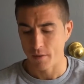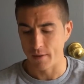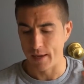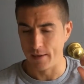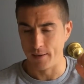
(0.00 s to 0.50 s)

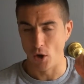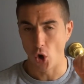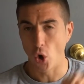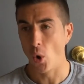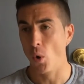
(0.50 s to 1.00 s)
then
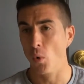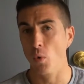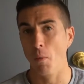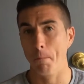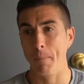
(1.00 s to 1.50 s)

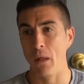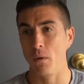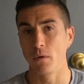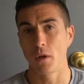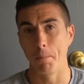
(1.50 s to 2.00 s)
all
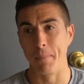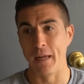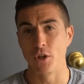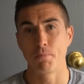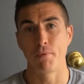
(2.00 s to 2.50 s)
milk
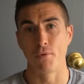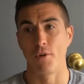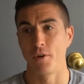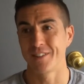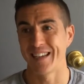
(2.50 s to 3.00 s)
based
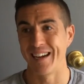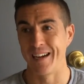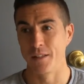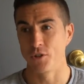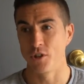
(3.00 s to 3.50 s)
product
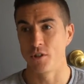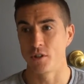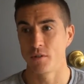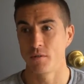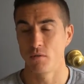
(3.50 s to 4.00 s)

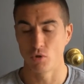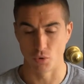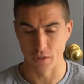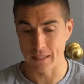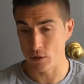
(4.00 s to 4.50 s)
allergies.
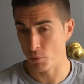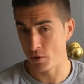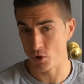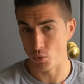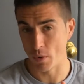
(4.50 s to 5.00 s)
So these
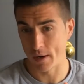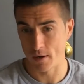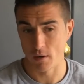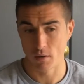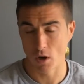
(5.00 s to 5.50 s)
ones
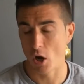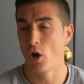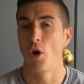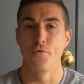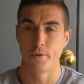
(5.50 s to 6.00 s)
were
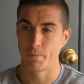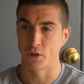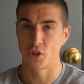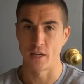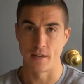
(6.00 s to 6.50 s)

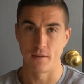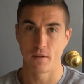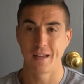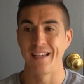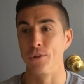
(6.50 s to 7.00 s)
100%
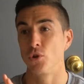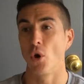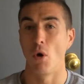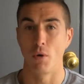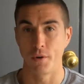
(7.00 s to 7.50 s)

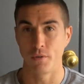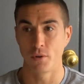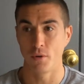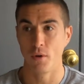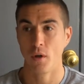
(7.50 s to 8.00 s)
intolerant
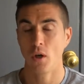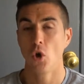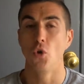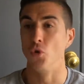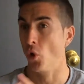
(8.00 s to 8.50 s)
to,
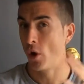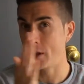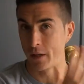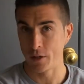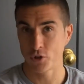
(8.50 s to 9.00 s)
not
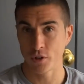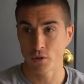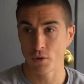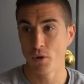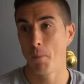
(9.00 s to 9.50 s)
allergic
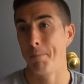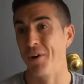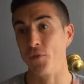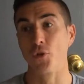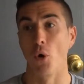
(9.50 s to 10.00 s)
to,
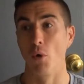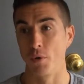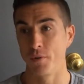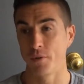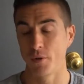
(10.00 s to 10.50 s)
but
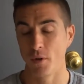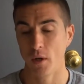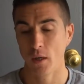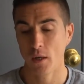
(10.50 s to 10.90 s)
intolerant to.